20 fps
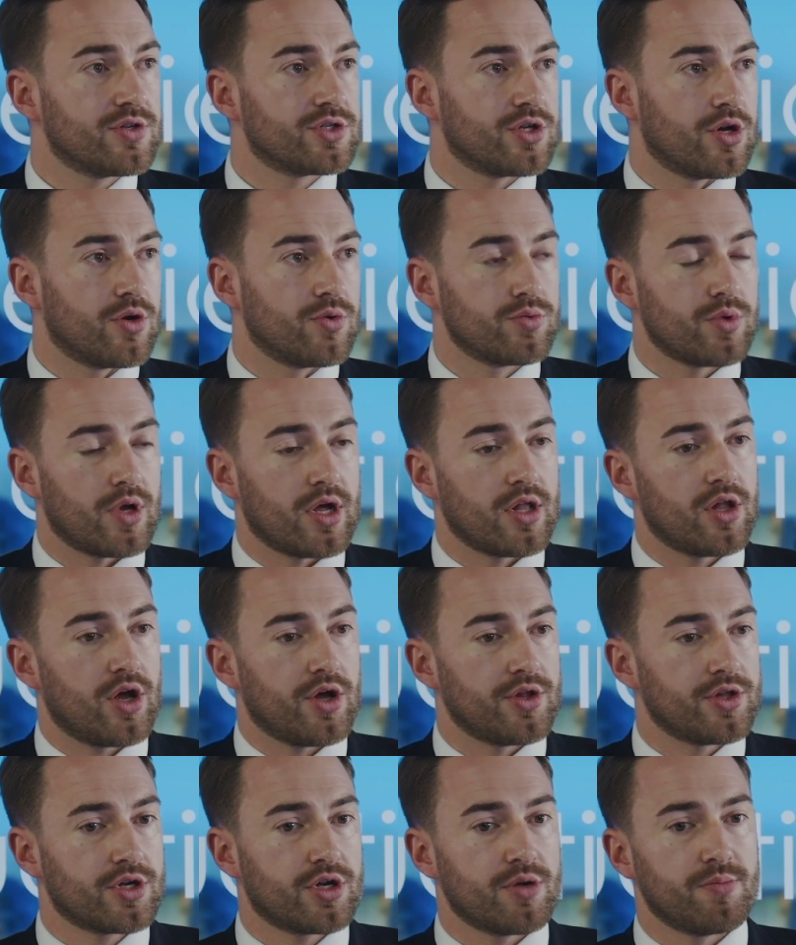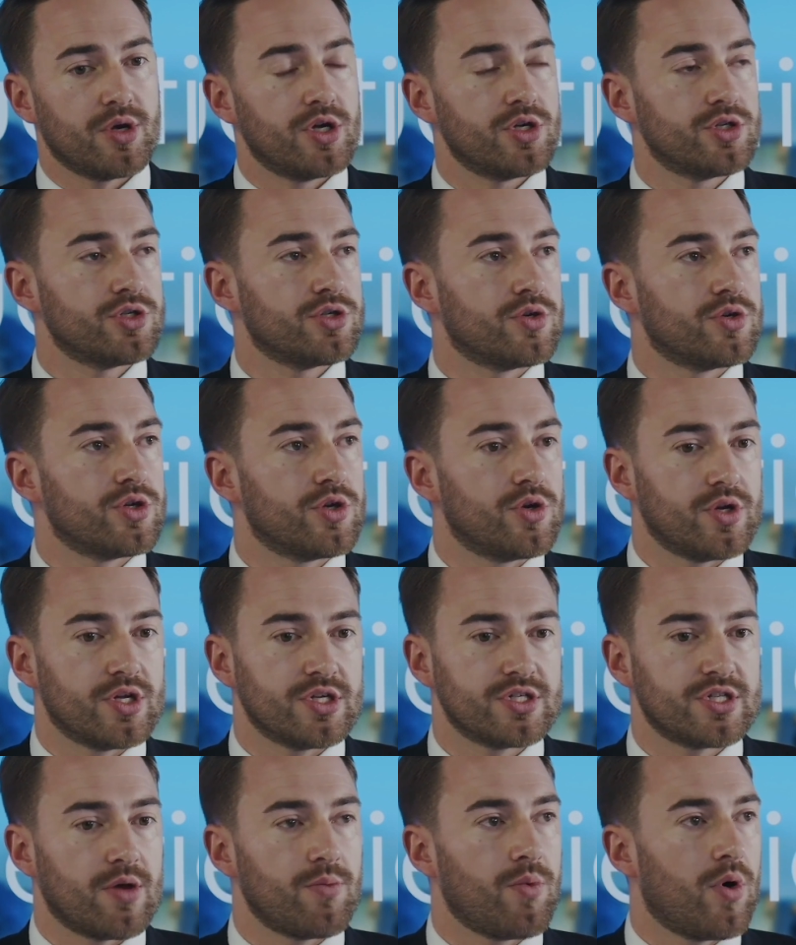So a lot of the commercial
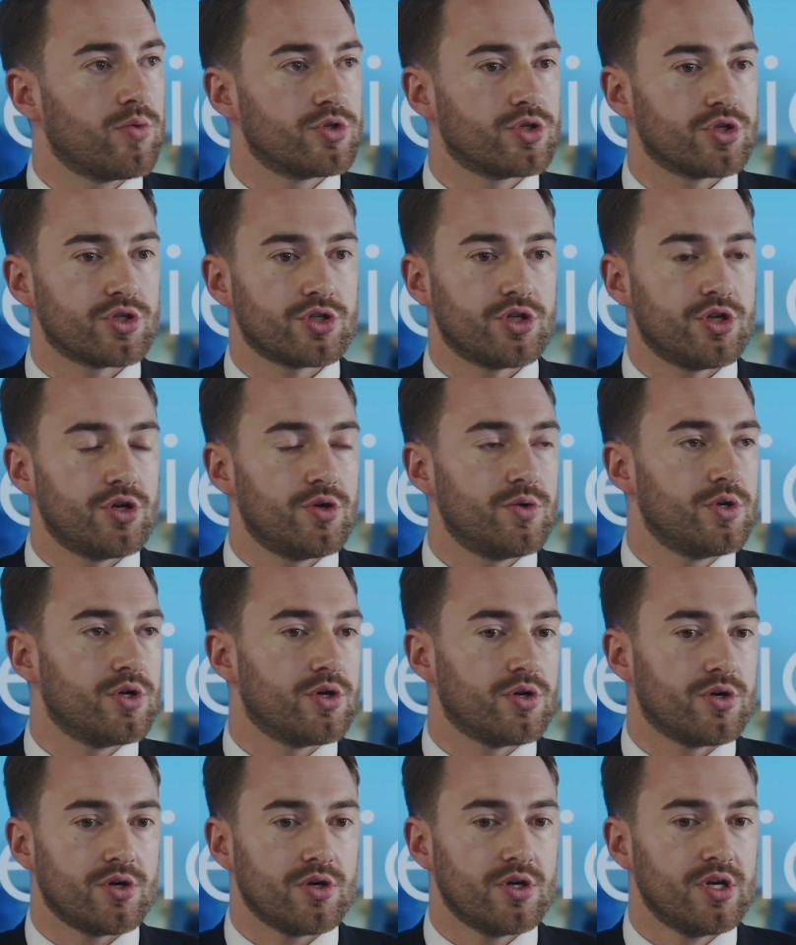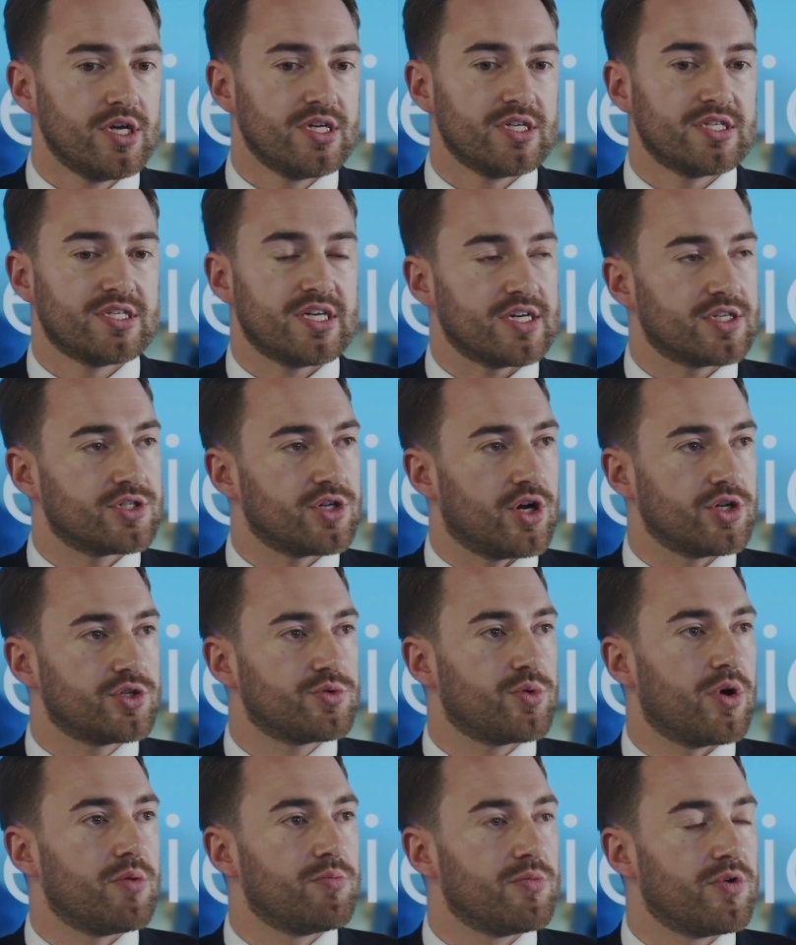units, they won't just do your 6 or
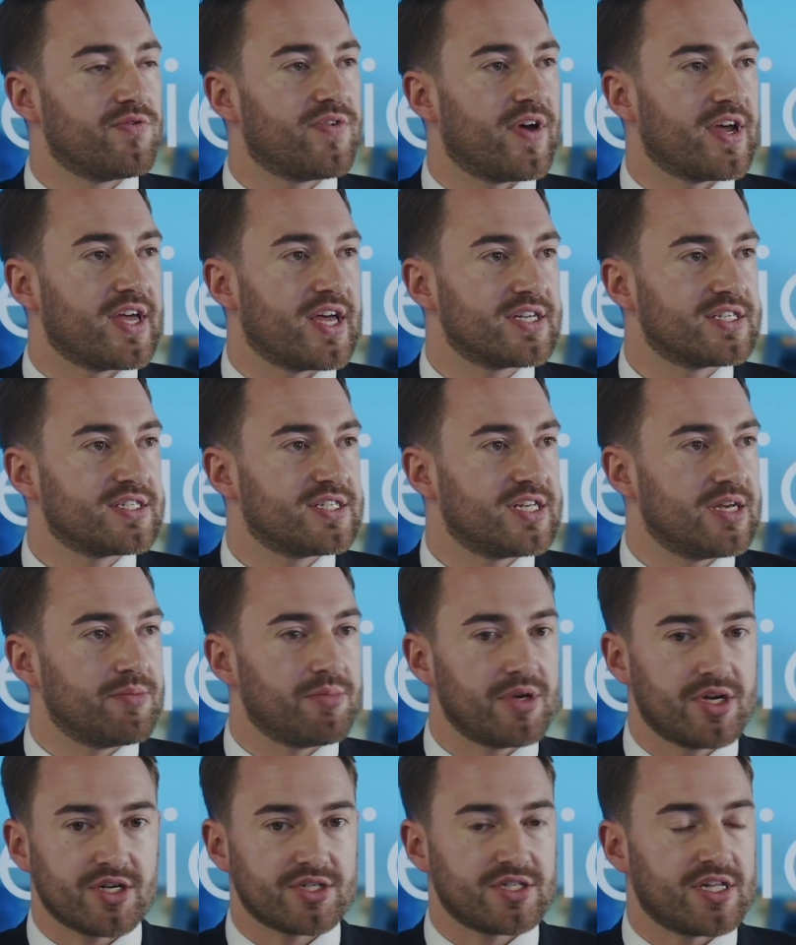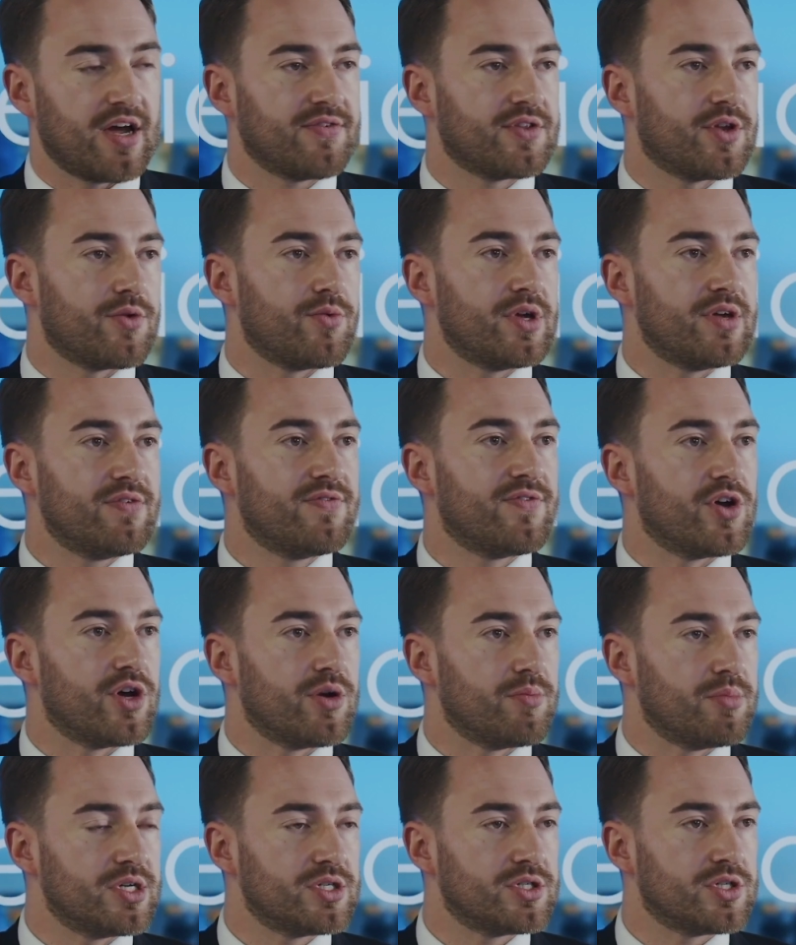12 month AST because they have to
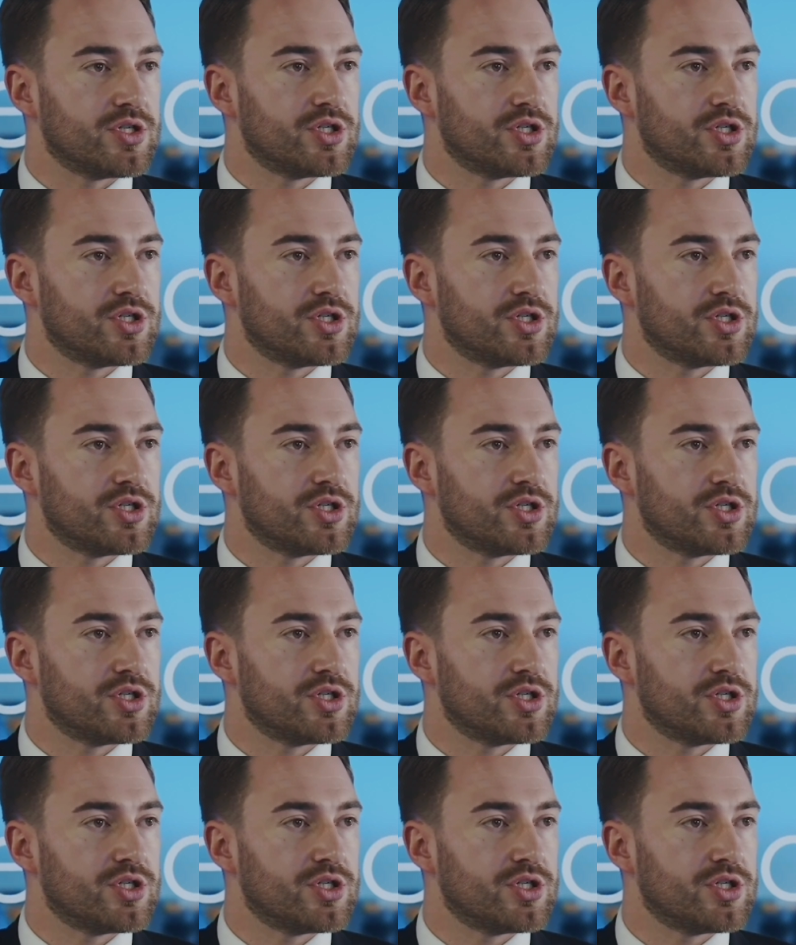refurbish